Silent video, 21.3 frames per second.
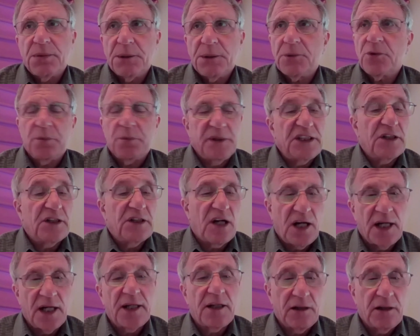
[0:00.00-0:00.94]
and people would be
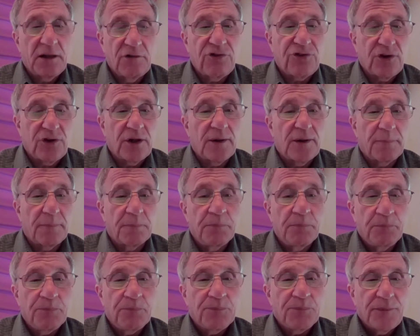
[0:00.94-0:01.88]
dying
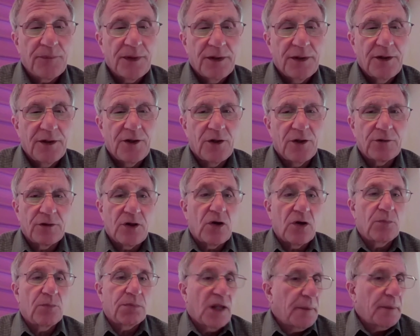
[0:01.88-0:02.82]
from,
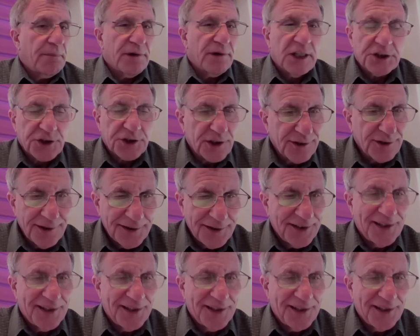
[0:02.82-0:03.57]
low blood pressure.